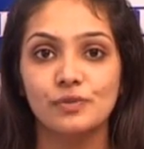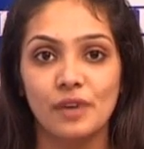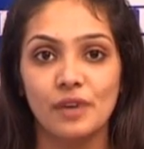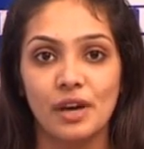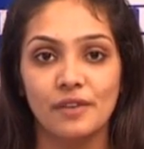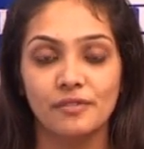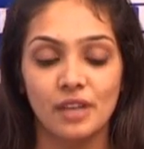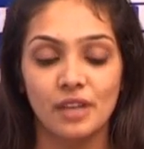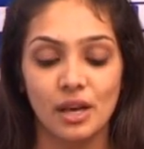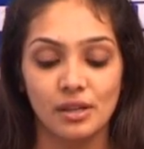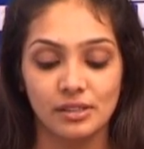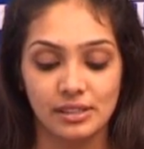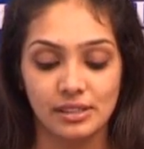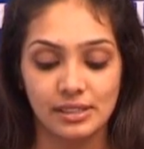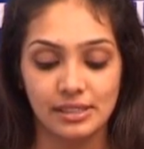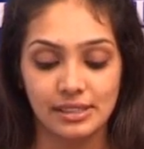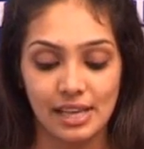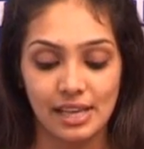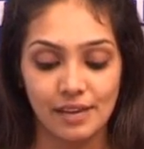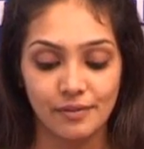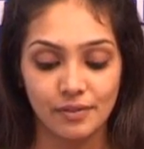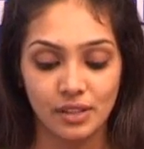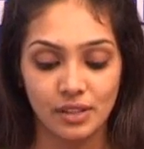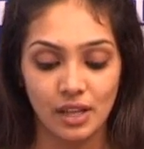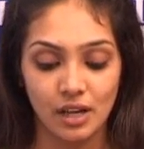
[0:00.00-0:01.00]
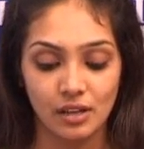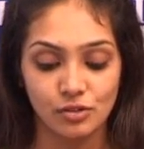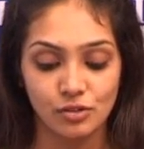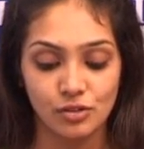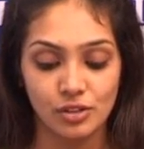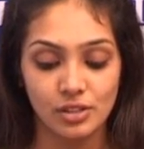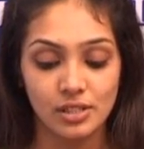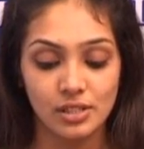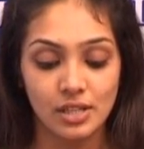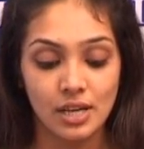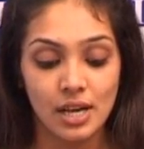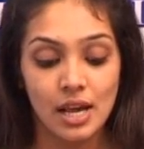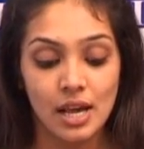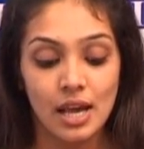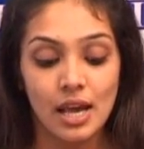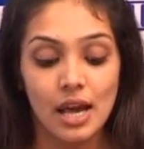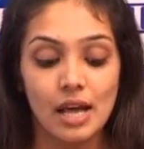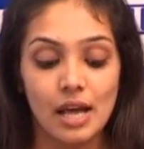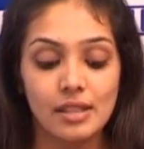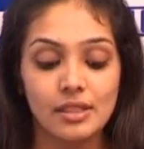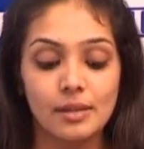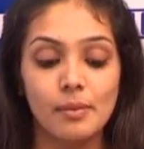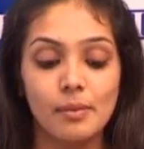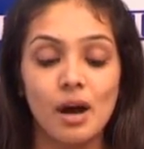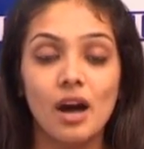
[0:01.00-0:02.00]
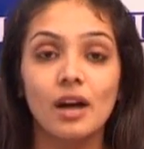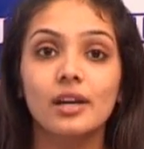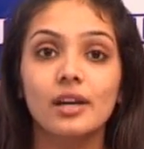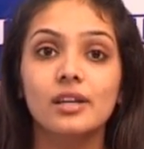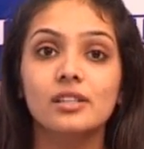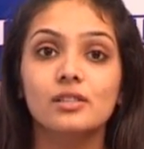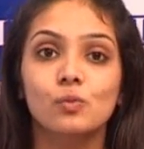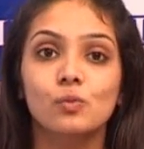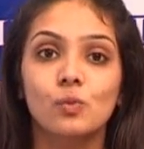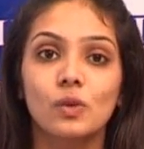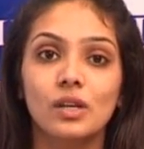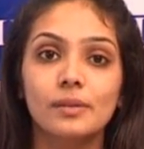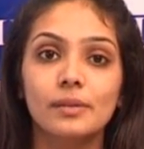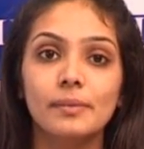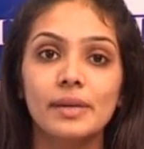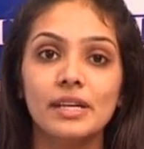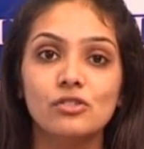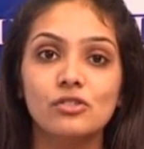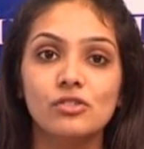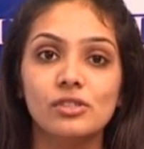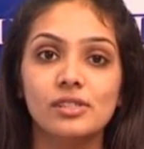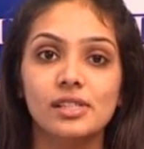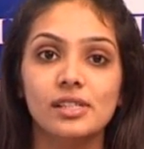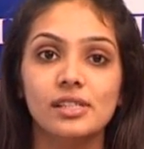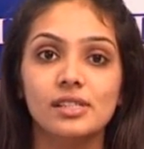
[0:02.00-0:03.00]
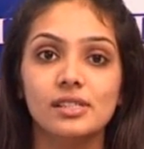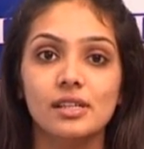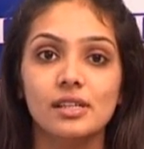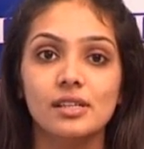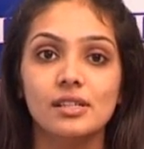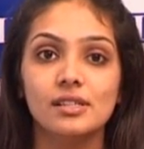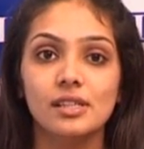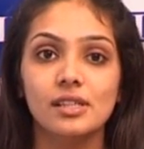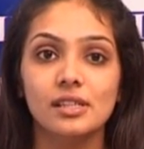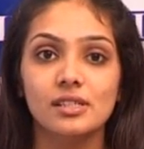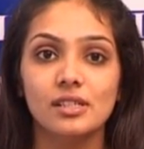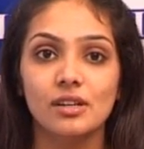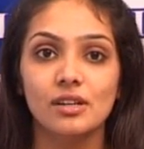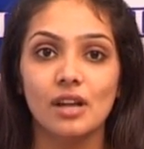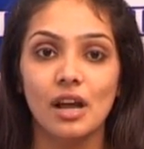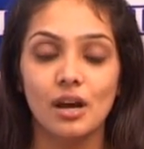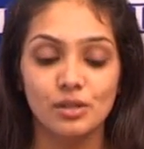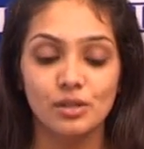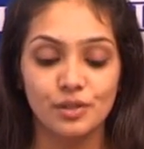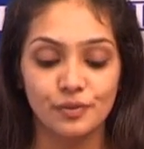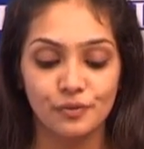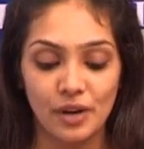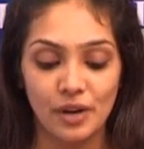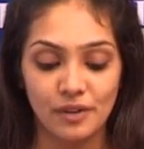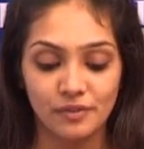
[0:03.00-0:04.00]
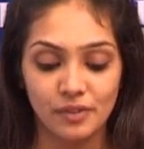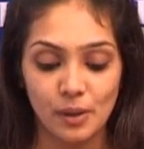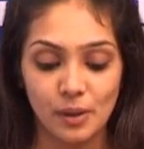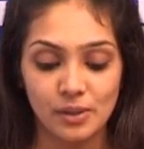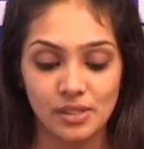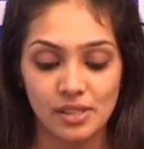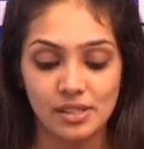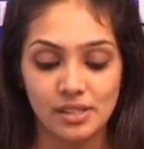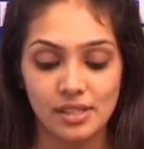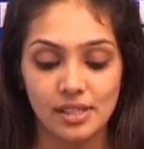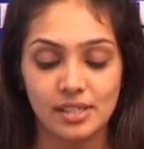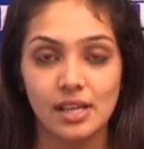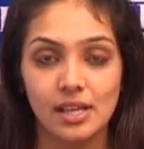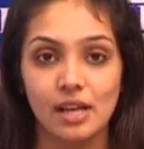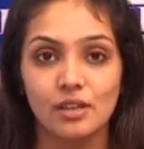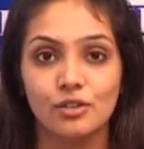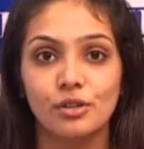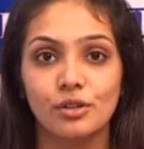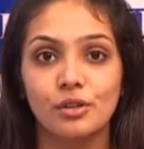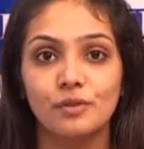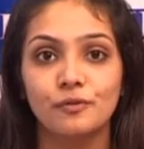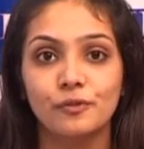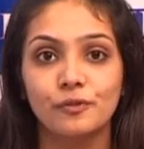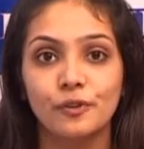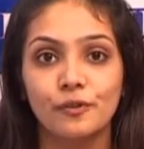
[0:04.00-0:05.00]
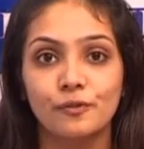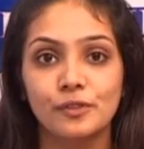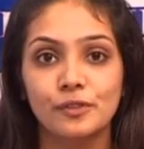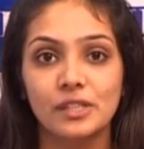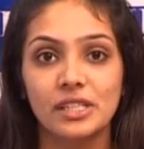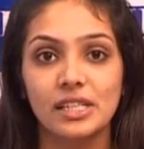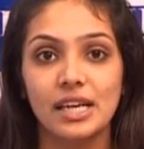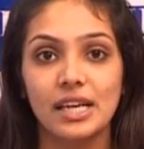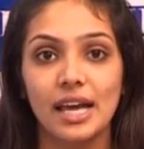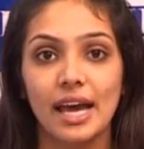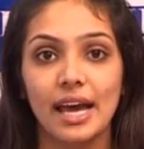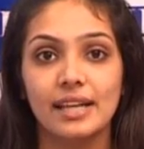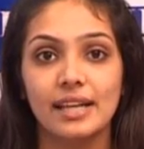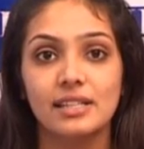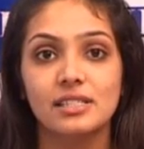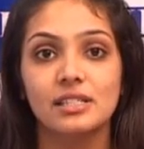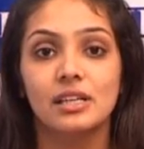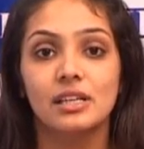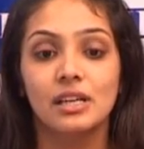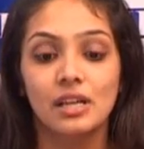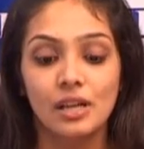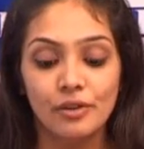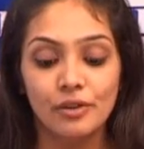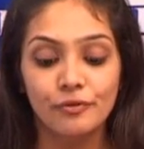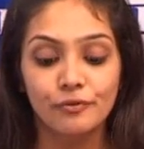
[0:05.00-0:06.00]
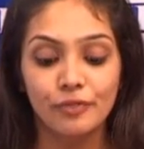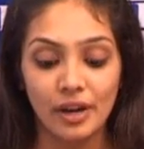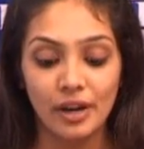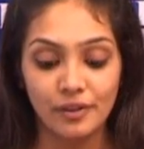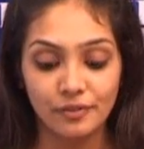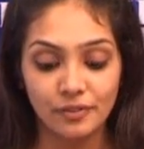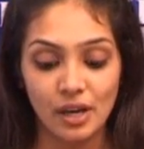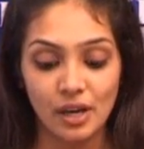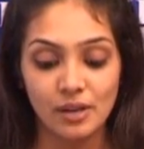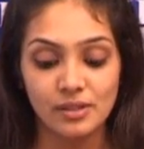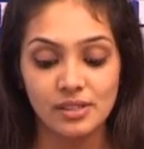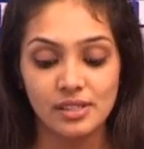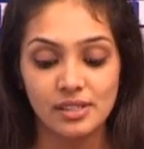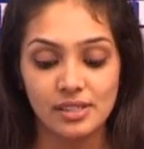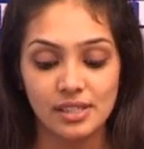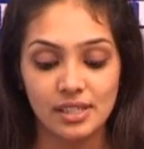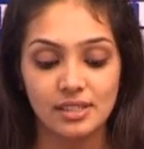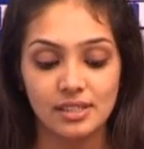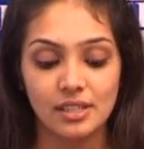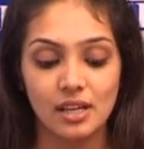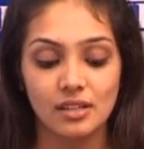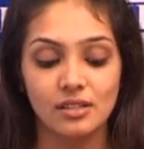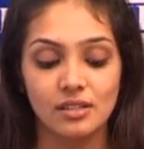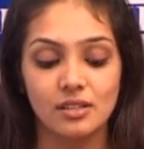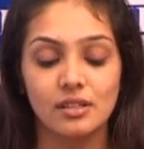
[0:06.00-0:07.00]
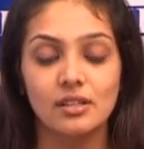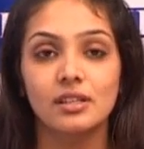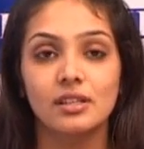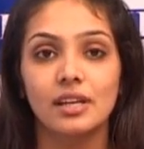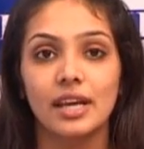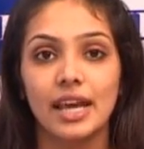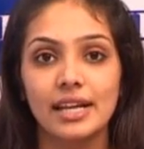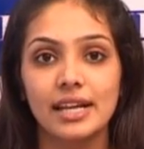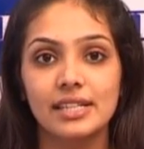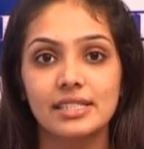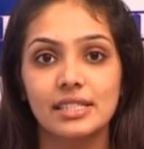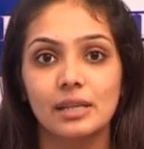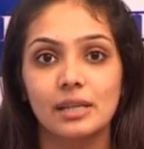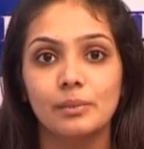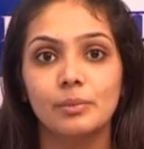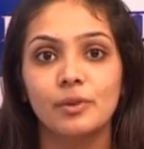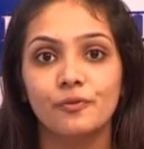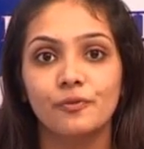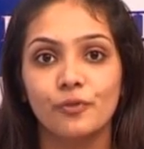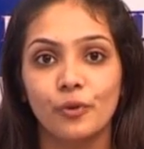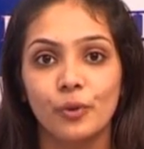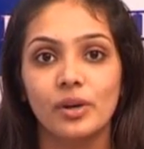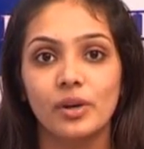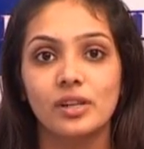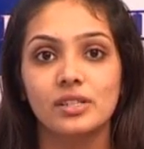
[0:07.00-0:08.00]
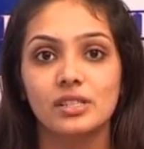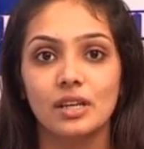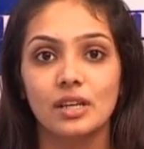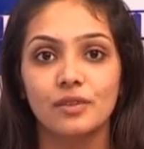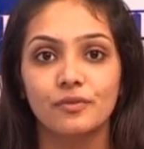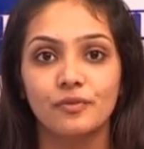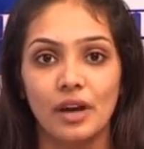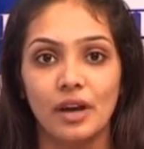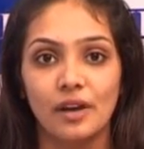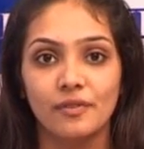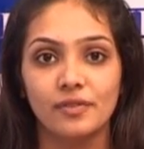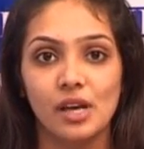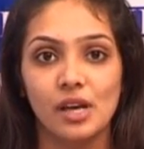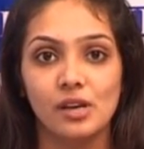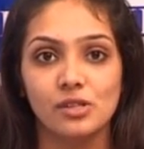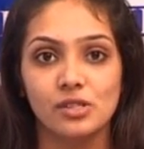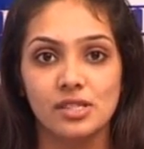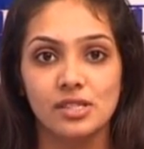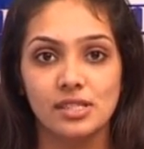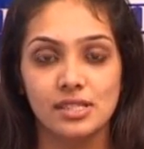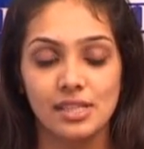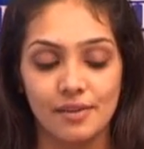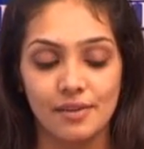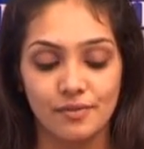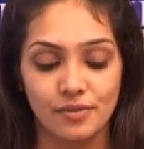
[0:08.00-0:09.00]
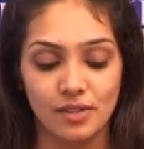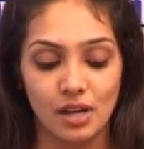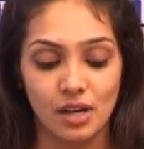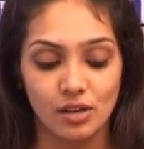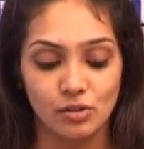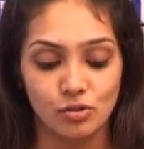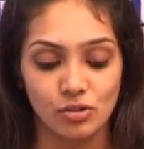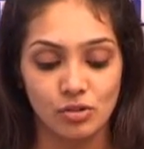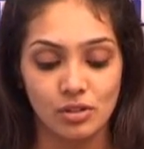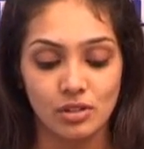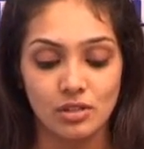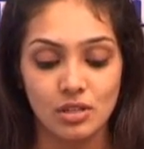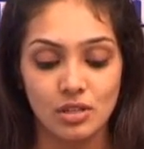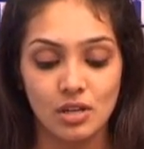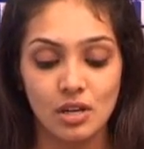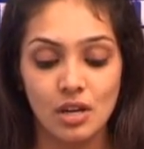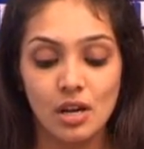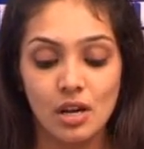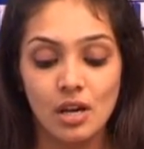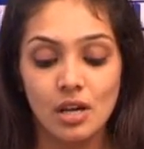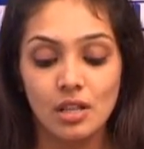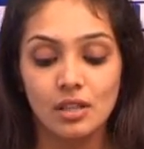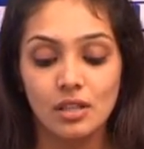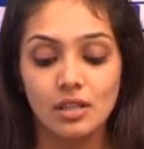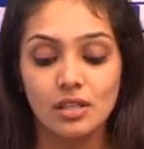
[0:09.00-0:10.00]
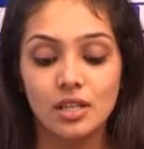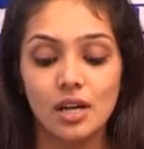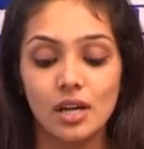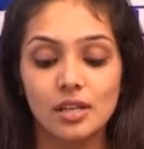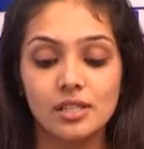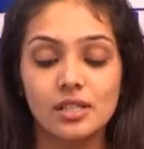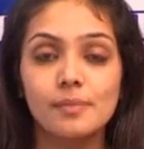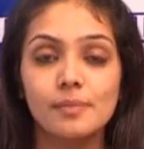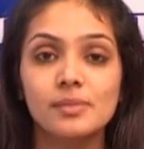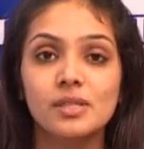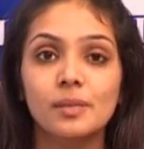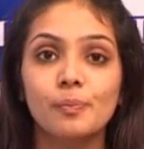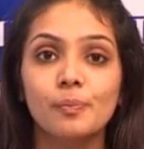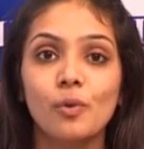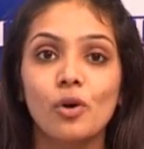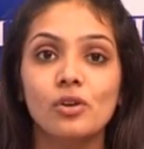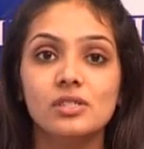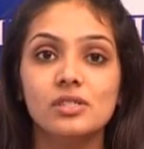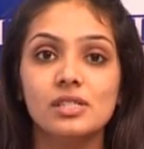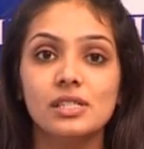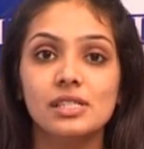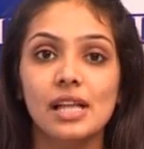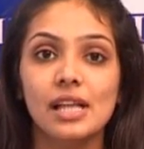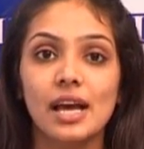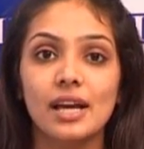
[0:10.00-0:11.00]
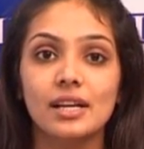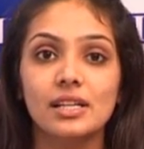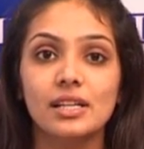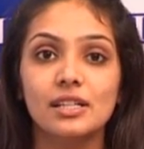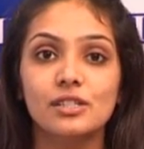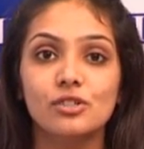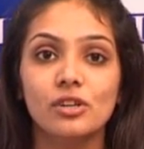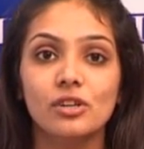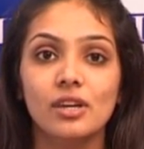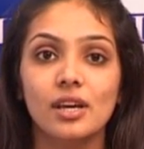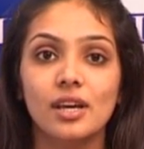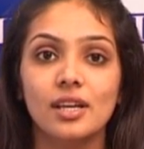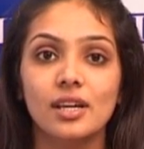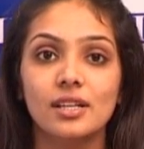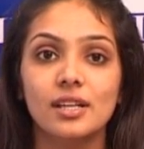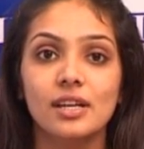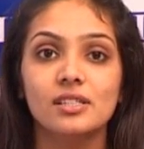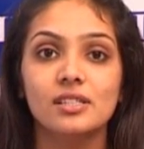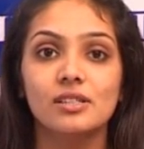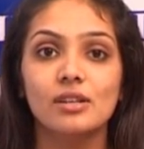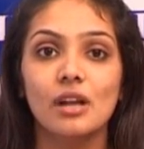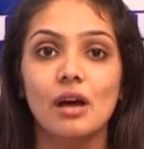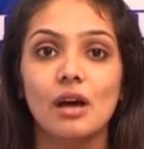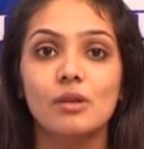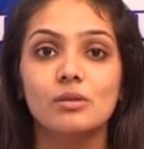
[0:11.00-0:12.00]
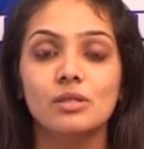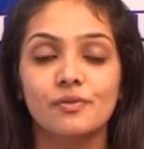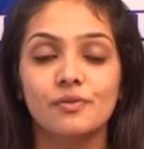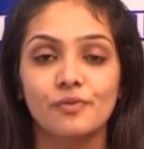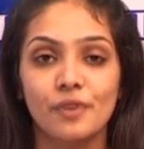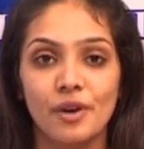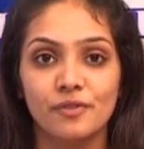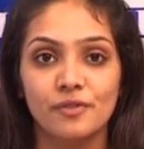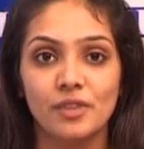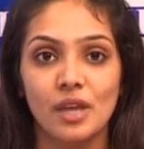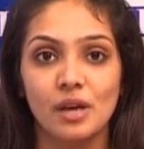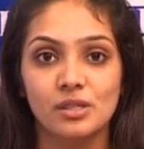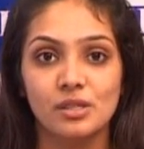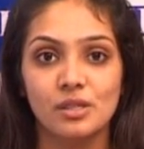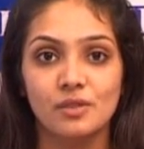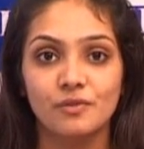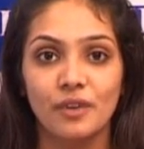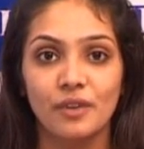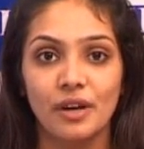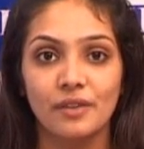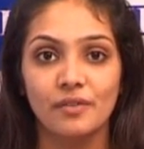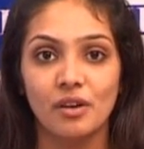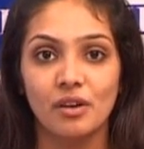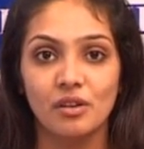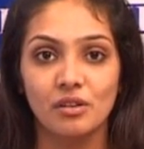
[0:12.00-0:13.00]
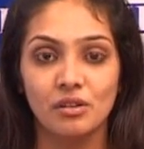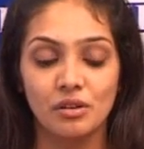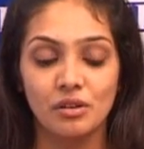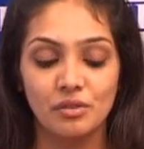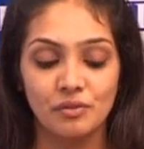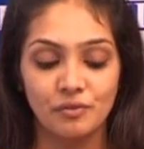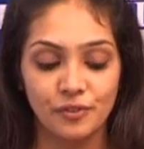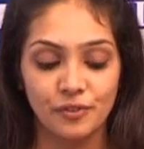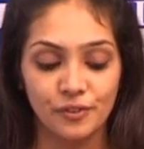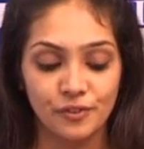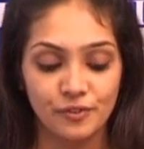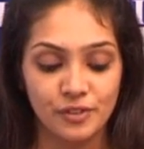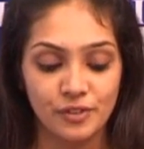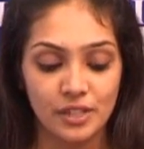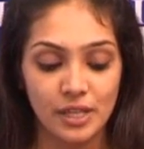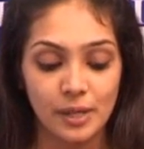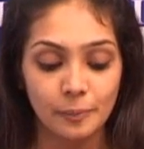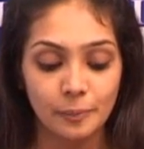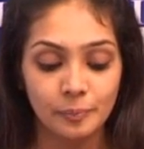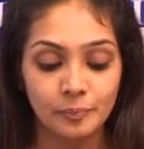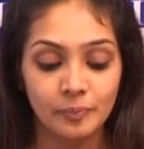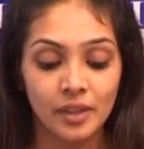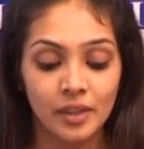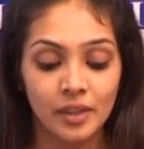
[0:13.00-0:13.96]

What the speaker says: to 5,700, and the market will meet resistance at around 5,650 and 5,680 before hitting 5,700. The near-term support is likely to kick in at around 5,550.